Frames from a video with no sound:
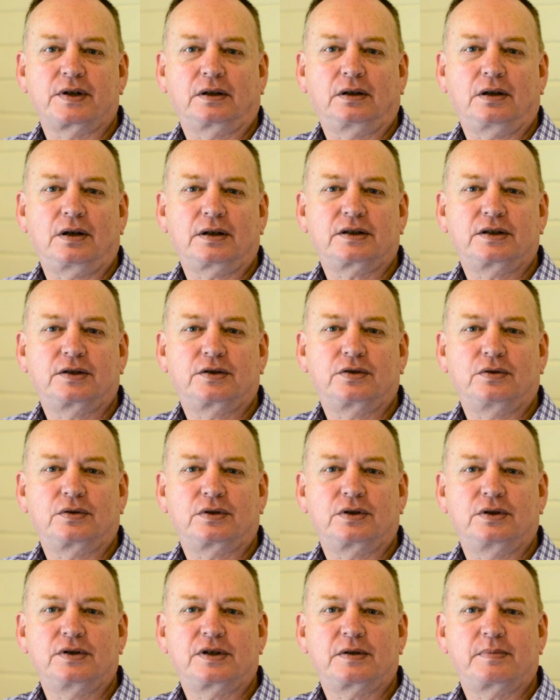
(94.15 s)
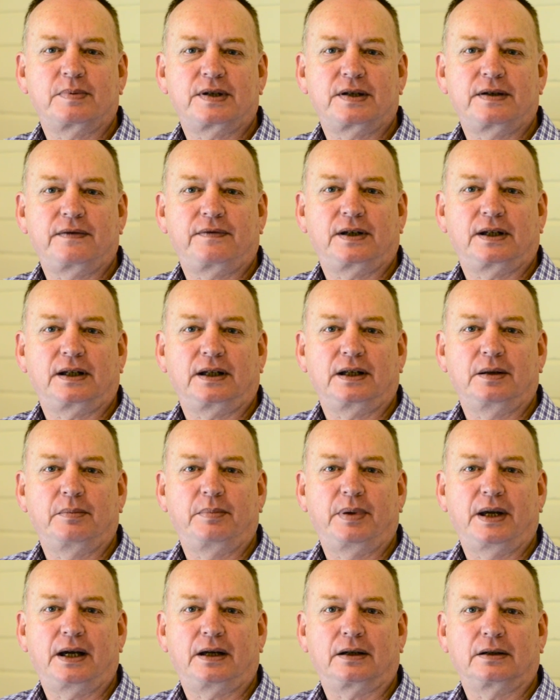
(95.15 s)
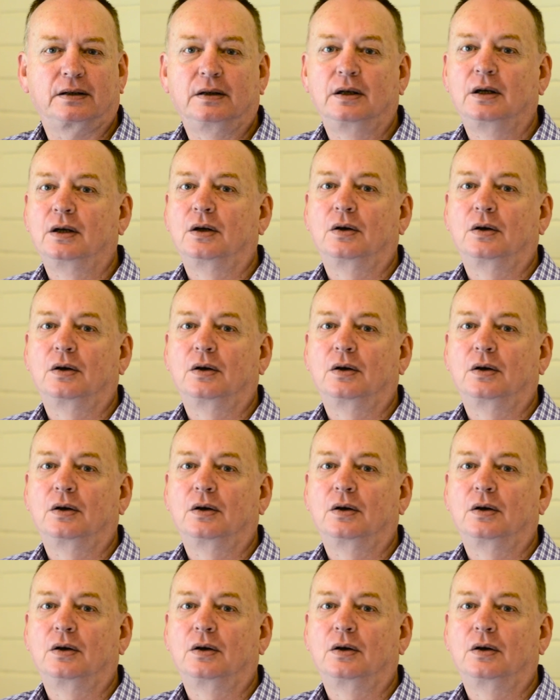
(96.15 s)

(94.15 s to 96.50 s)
I'd like to talk to you specifically about